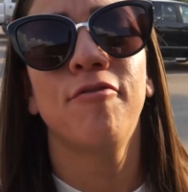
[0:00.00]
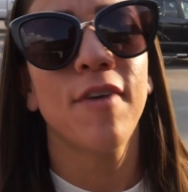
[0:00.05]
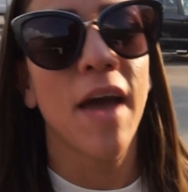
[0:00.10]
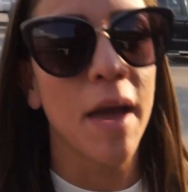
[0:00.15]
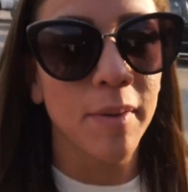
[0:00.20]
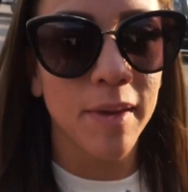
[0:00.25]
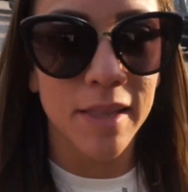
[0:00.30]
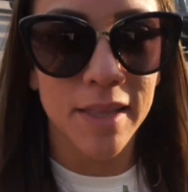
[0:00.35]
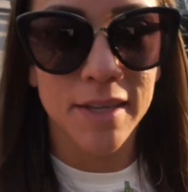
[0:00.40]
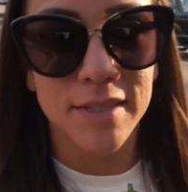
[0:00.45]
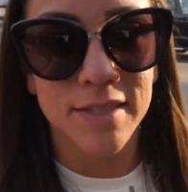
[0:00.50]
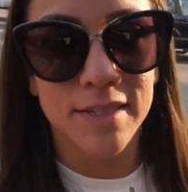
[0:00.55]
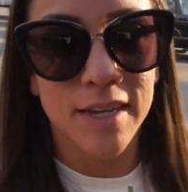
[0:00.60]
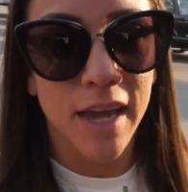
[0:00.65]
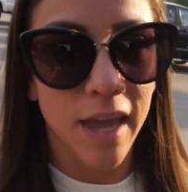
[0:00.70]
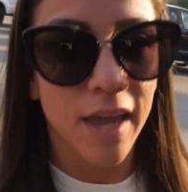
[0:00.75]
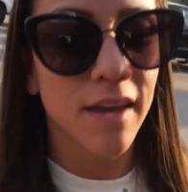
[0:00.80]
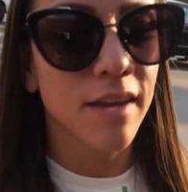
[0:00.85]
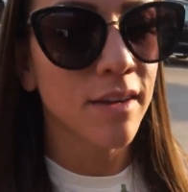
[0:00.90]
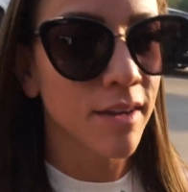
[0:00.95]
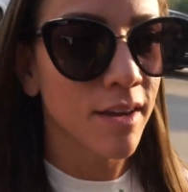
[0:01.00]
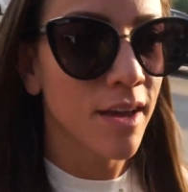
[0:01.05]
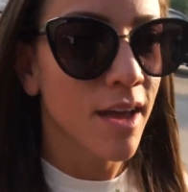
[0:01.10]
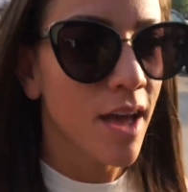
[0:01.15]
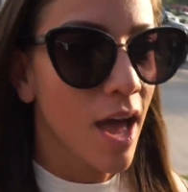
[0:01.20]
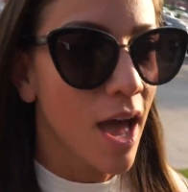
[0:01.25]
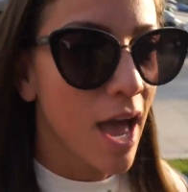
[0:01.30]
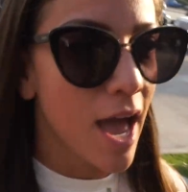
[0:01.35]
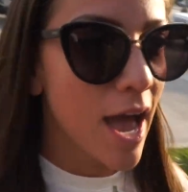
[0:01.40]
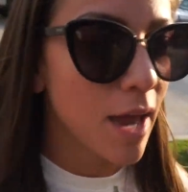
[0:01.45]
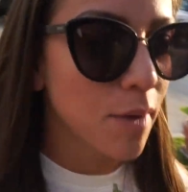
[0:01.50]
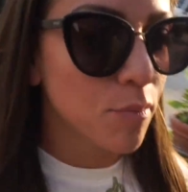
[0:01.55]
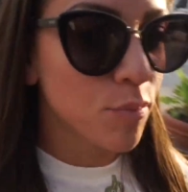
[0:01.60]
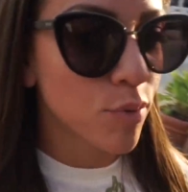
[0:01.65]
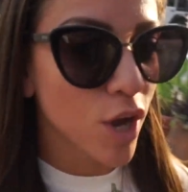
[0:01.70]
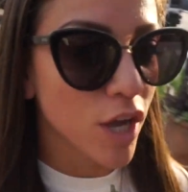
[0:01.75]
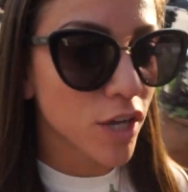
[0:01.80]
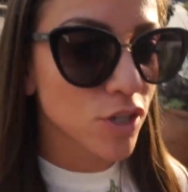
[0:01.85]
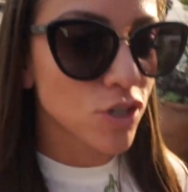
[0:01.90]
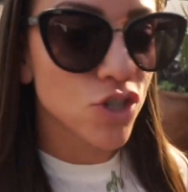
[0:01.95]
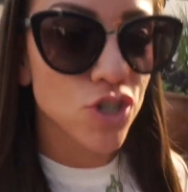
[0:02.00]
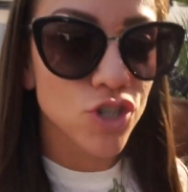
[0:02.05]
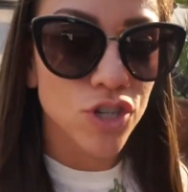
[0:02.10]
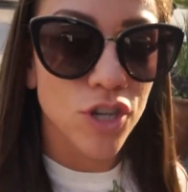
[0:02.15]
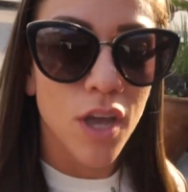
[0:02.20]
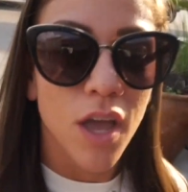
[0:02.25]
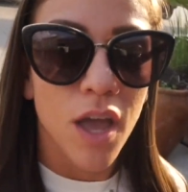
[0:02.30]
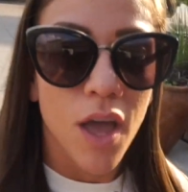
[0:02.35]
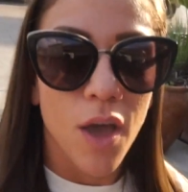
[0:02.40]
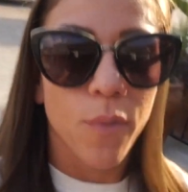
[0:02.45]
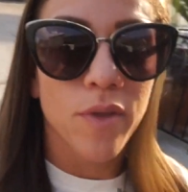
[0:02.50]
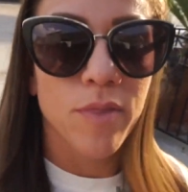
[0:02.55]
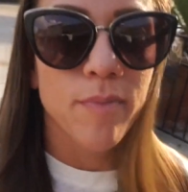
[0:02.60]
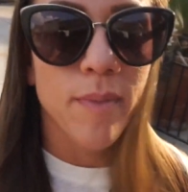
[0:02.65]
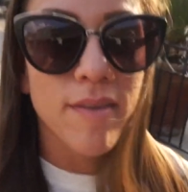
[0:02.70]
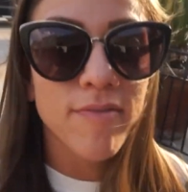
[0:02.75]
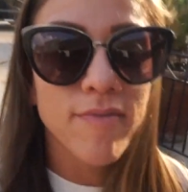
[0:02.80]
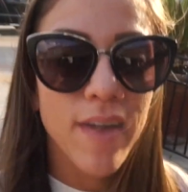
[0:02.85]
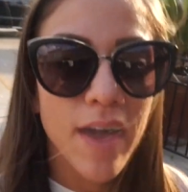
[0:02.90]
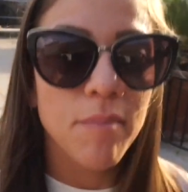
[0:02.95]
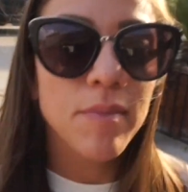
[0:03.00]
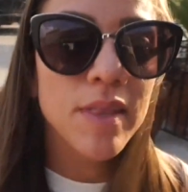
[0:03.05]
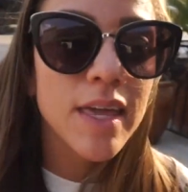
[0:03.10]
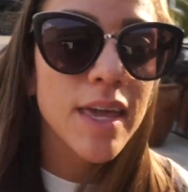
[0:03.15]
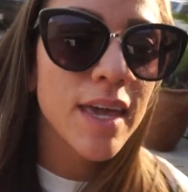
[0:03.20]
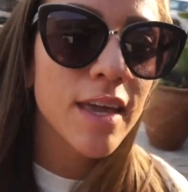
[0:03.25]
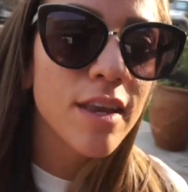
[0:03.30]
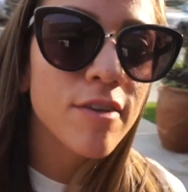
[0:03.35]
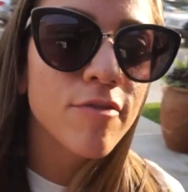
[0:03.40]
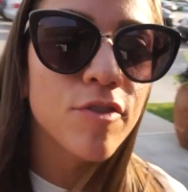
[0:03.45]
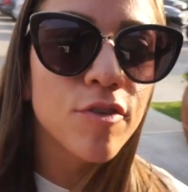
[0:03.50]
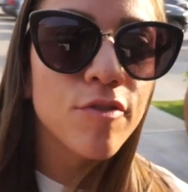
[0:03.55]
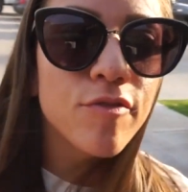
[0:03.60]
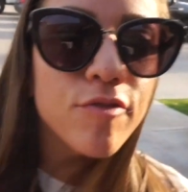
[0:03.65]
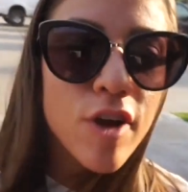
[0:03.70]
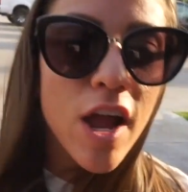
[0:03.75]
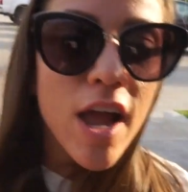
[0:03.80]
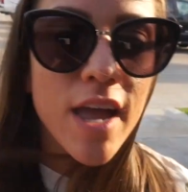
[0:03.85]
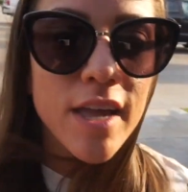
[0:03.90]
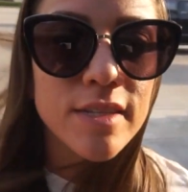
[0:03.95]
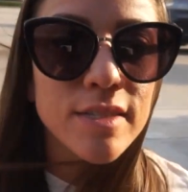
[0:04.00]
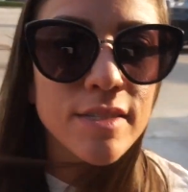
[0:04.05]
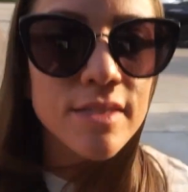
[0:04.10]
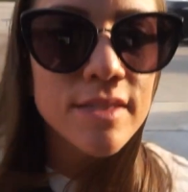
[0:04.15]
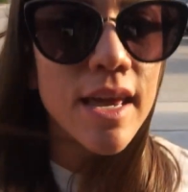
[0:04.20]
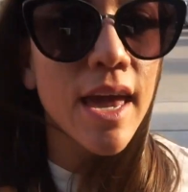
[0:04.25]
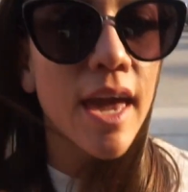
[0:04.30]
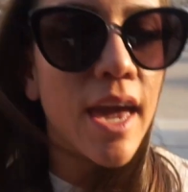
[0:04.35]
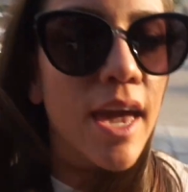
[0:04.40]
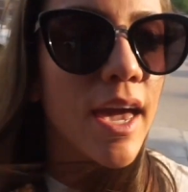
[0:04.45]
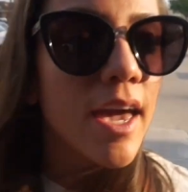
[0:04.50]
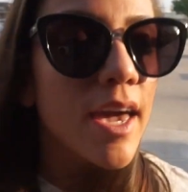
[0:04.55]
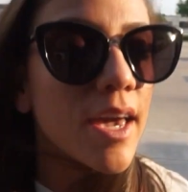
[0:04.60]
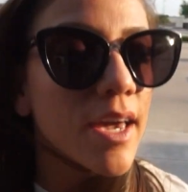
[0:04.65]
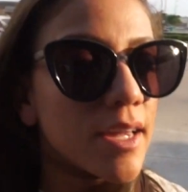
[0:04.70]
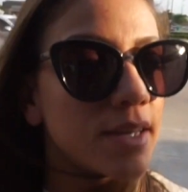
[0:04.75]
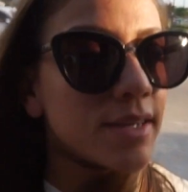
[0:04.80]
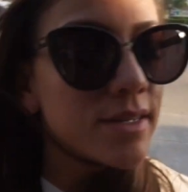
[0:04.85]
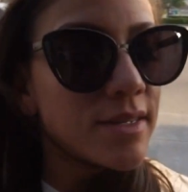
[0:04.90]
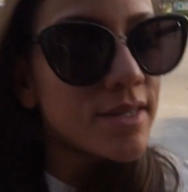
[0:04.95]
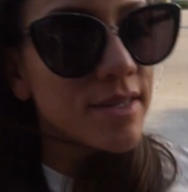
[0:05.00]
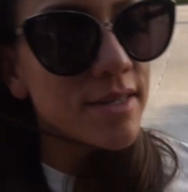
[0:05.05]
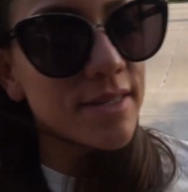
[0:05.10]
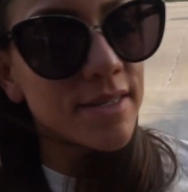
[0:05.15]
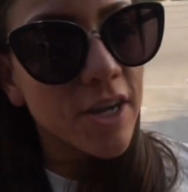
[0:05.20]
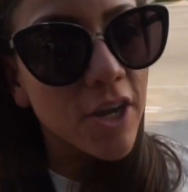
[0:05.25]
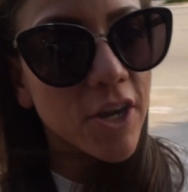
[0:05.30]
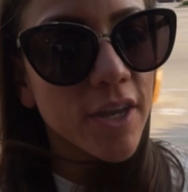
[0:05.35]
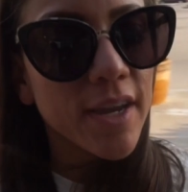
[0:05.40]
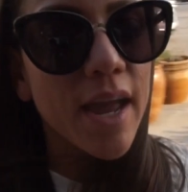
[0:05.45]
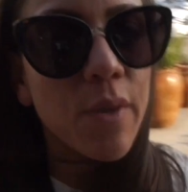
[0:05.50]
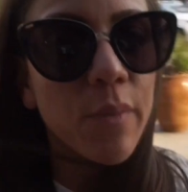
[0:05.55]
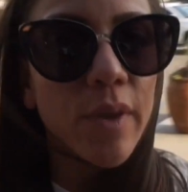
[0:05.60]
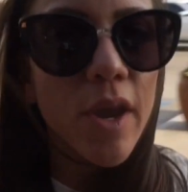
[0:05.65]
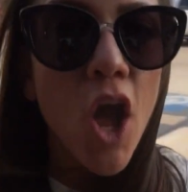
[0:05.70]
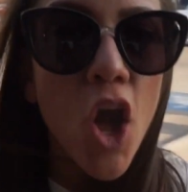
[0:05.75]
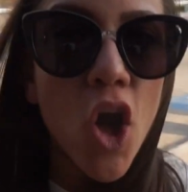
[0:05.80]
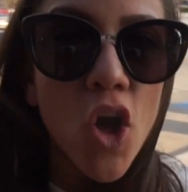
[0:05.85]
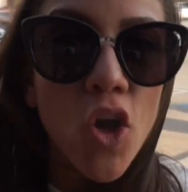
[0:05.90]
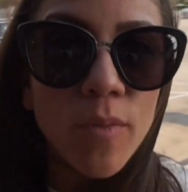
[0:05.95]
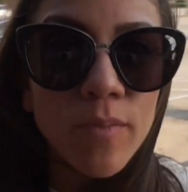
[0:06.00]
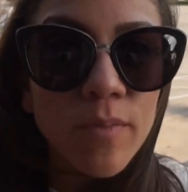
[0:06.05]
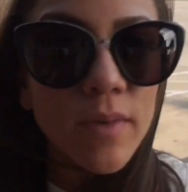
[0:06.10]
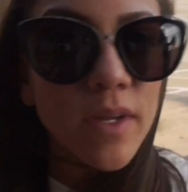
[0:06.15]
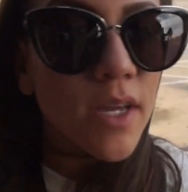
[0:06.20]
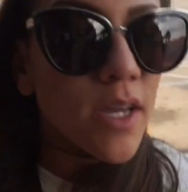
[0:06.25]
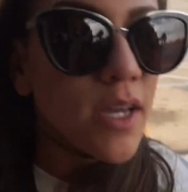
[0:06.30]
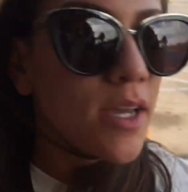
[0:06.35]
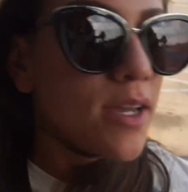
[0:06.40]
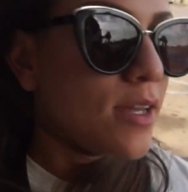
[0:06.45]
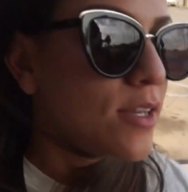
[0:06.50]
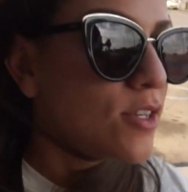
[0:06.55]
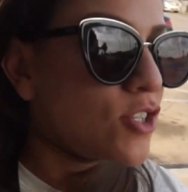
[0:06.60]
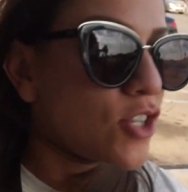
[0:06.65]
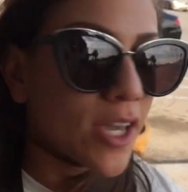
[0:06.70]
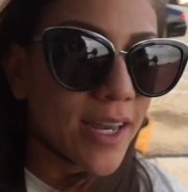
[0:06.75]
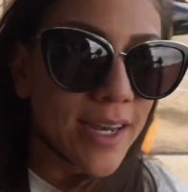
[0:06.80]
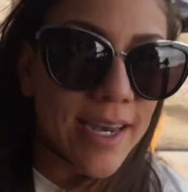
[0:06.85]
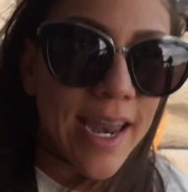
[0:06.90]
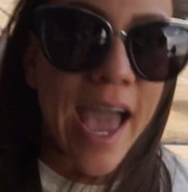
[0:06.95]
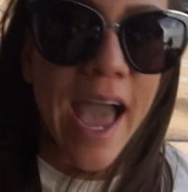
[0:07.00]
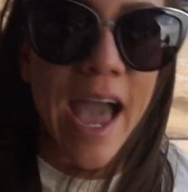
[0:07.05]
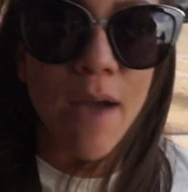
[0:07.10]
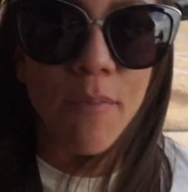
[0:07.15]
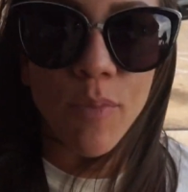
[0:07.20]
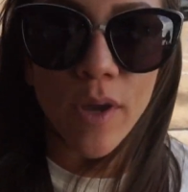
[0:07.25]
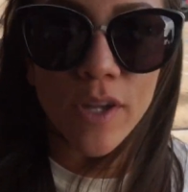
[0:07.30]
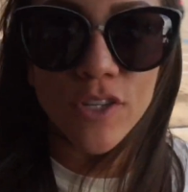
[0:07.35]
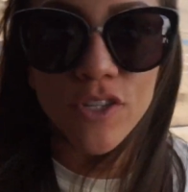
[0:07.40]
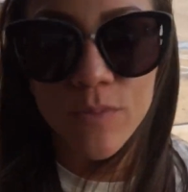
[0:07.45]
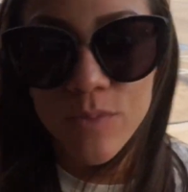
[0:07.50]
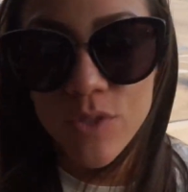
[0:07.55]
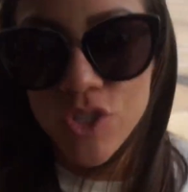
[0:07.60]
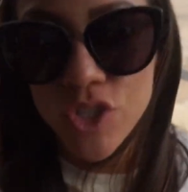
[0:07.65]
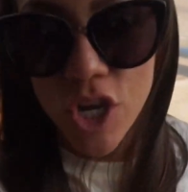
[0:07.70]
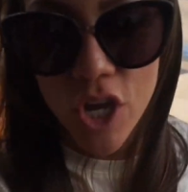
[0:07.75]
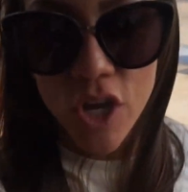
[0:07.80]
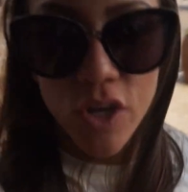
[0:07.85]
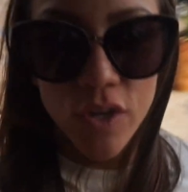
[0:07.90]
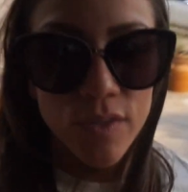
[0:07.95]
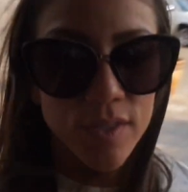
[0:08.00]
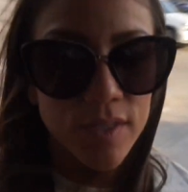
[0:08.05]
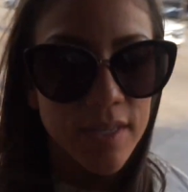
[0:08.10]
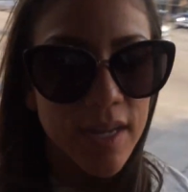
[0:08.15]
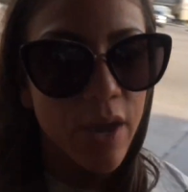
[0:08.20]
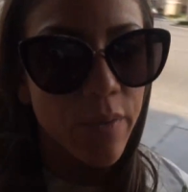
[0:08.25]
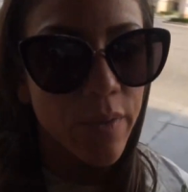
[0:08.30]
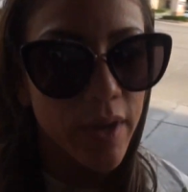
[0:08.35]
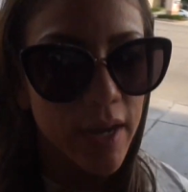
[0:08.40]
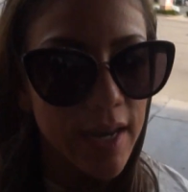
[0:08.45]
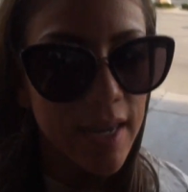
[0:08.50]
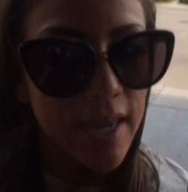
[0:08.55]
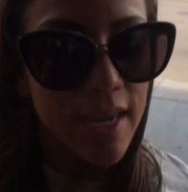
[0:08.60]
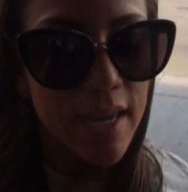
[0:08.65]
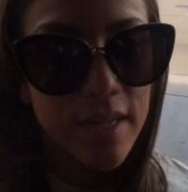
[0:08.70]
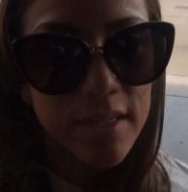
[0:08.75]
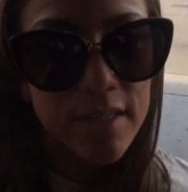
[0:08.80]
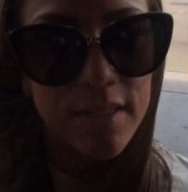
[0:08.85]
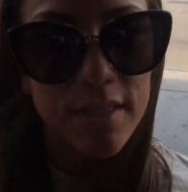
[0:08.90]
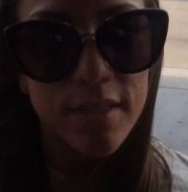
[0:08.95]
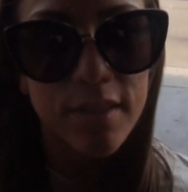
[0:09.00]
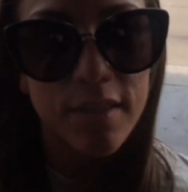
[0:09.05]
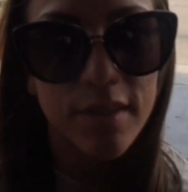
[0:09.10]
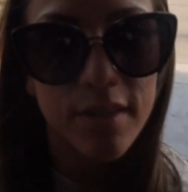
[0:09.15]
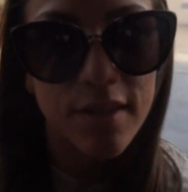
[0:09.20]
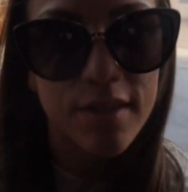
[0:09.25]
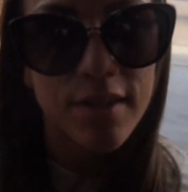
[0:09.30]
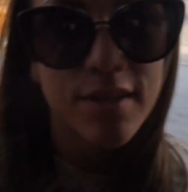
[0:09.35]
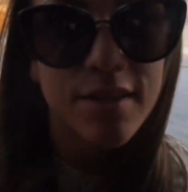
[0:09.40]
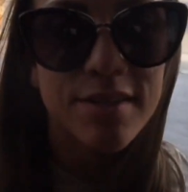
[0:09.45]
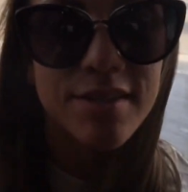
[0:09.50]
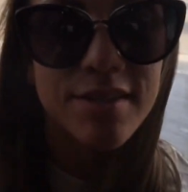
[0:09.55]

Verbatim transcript: fabulous day. I had brunch with my family and a few friends, and Derek and I went home, took a nap, watched some shows, and now we're gonna eat.